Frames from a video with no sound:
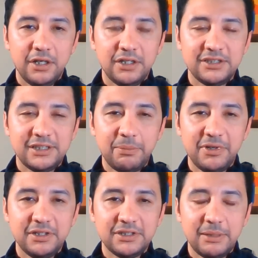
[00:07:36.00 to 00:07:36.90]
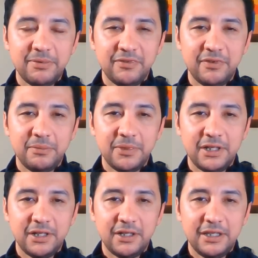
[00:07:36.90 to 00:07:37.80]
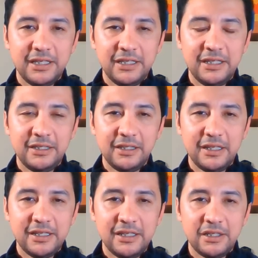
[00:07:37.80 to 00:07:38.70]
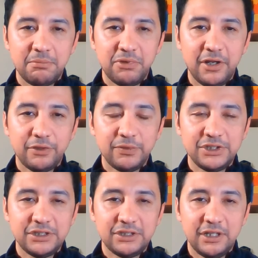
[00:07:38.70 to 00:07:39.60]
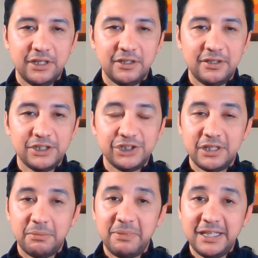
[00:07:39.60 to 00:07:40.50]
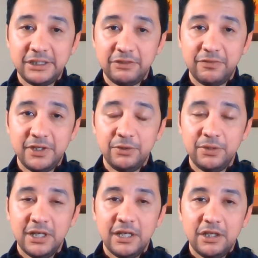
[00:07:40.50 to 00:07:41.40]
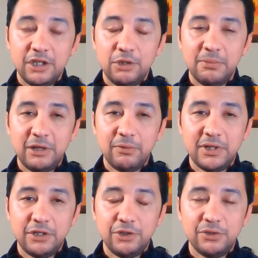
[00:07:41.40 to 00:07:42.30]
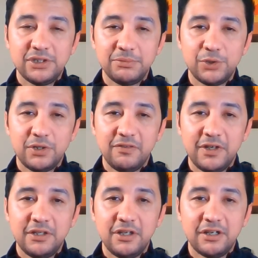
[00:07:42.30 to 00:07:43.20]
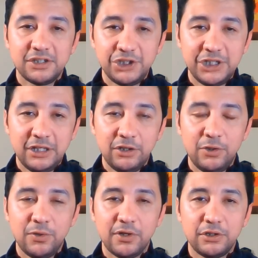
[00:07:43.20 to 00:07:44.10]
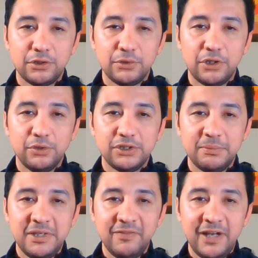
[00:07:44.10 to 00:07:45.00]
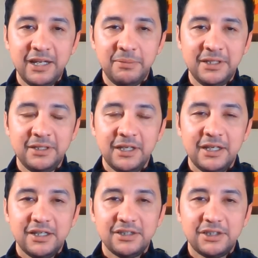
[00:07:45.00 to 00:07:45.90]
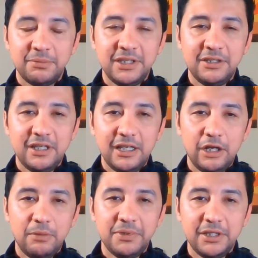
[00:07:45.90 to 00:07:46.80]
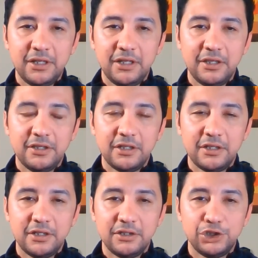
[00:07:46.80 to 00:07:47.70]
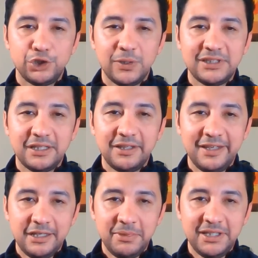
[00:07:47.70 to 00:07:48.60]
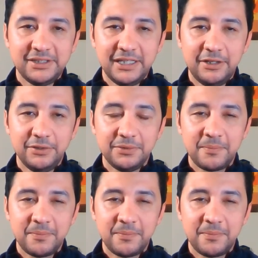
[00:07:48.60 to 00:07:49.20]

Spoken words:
separate from eating the broth, which is delicious and amazing for you. You might want to do some sort of a Nox Jello or a glucosamine vitamin, something to help the joints and ligaments out.